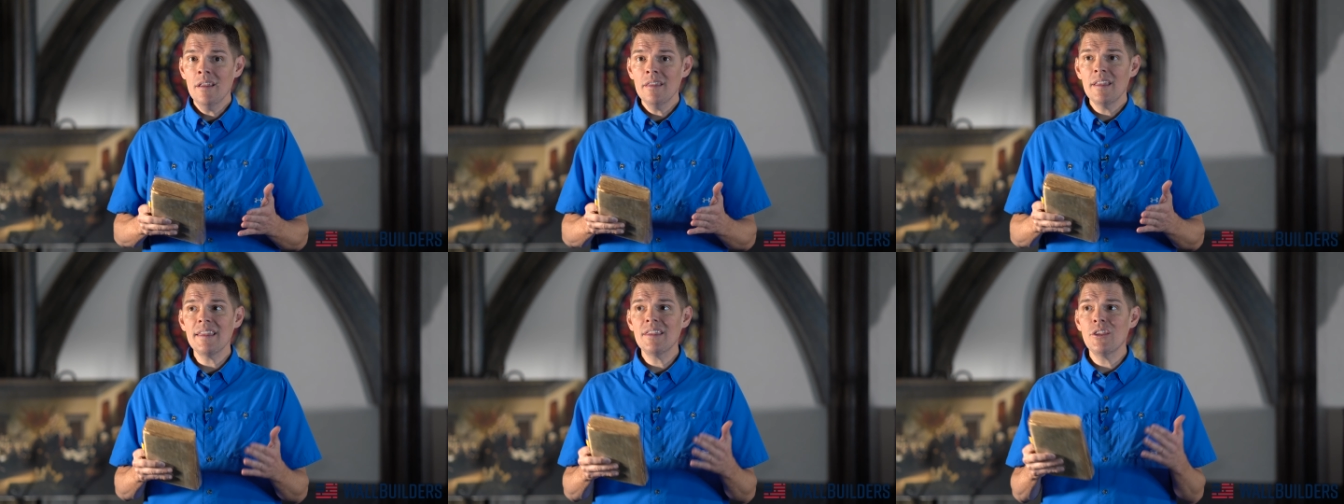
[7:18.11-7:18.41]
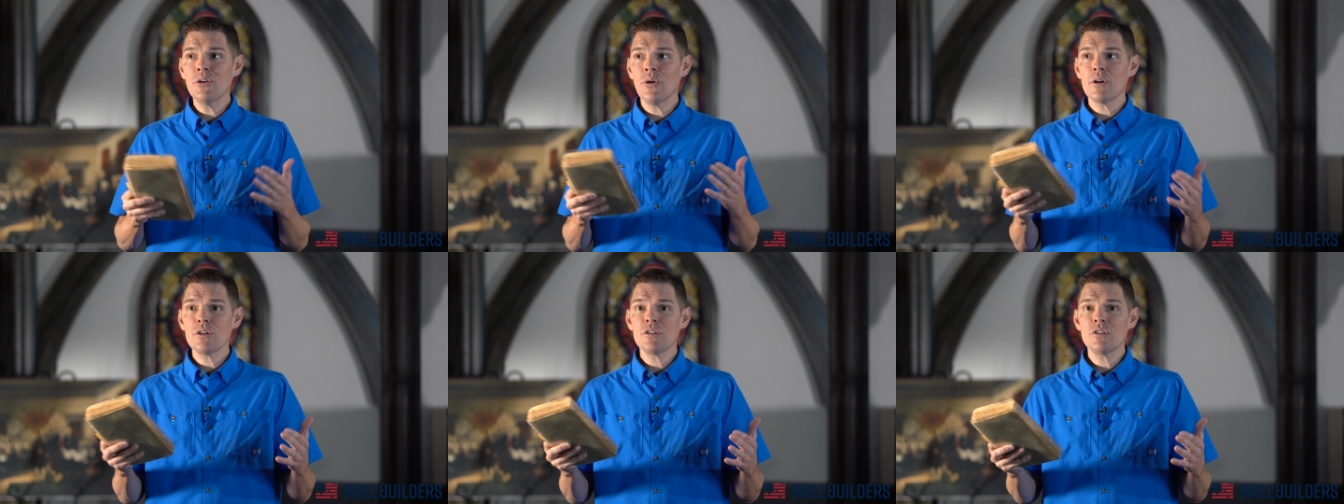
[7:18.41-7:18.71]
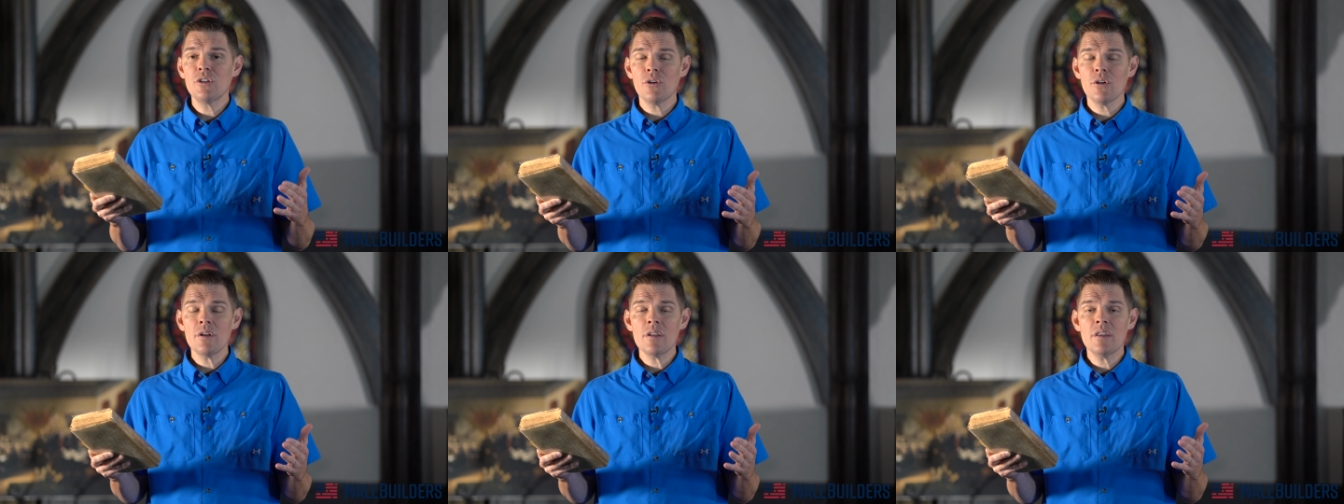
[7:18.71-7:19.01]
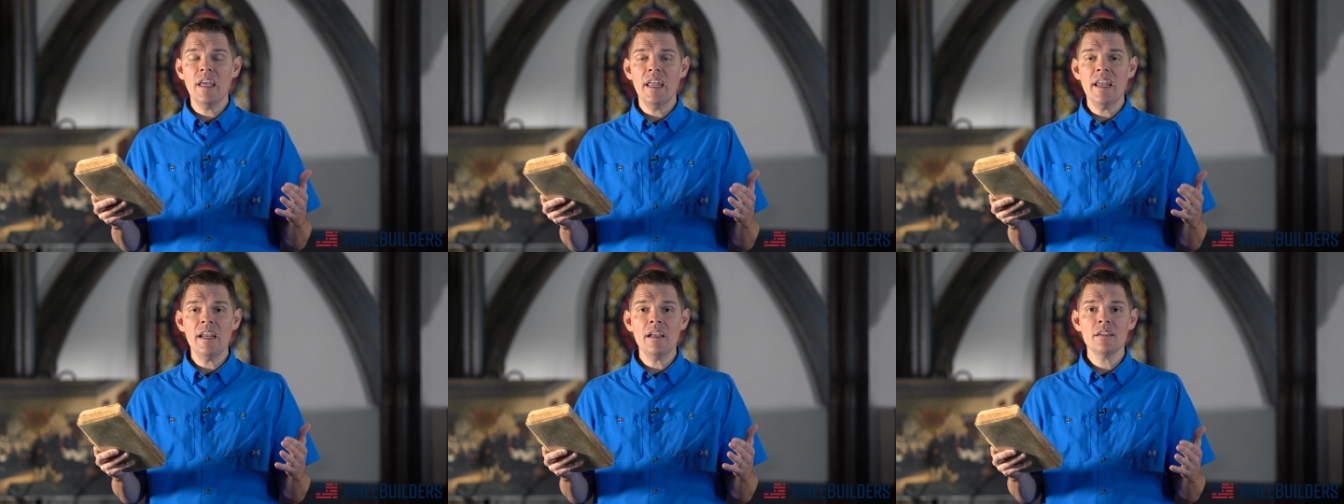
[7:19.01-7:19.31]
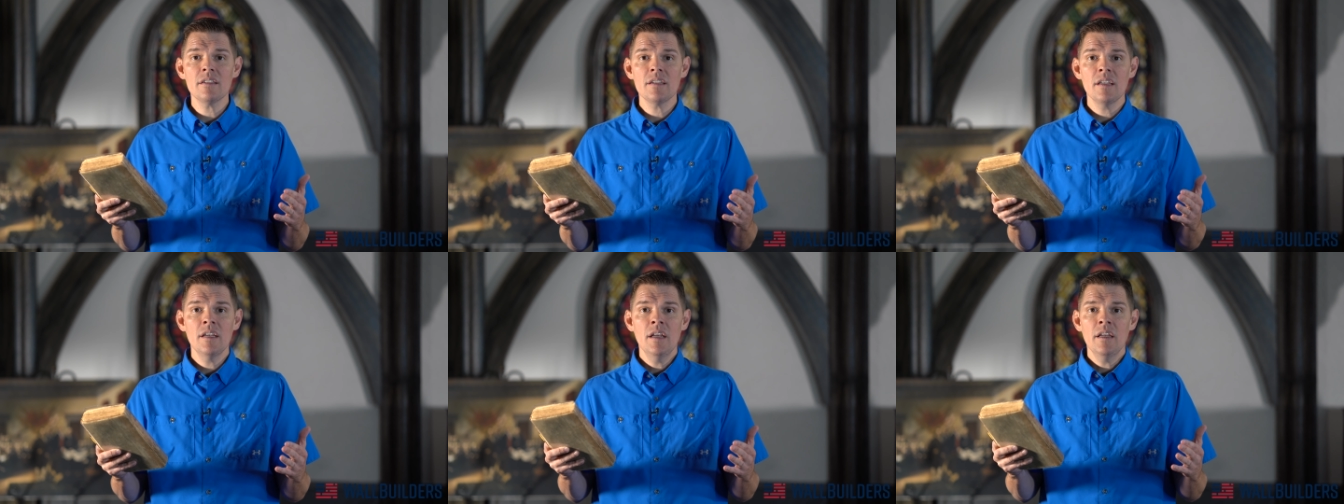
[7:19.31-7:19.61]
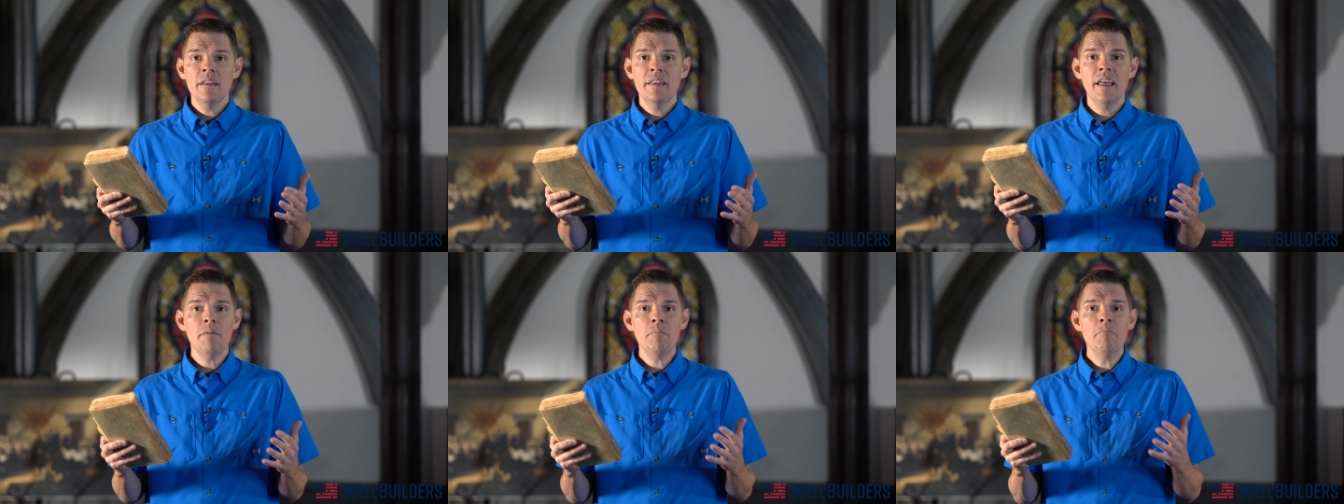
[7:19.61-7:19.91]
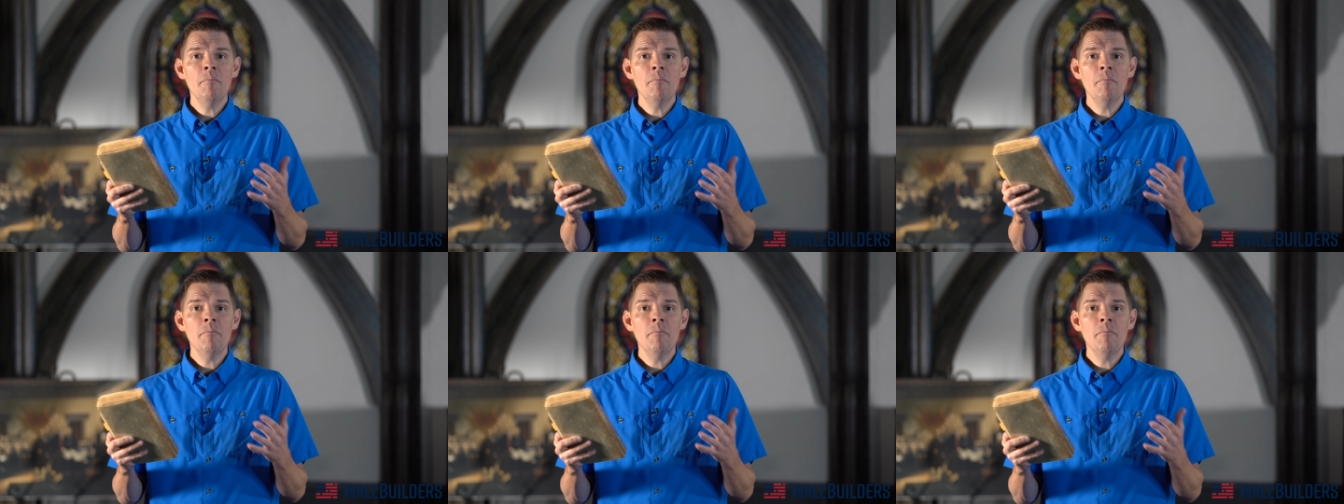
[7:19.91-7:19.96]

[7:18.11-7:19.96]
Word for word: that there are certain things that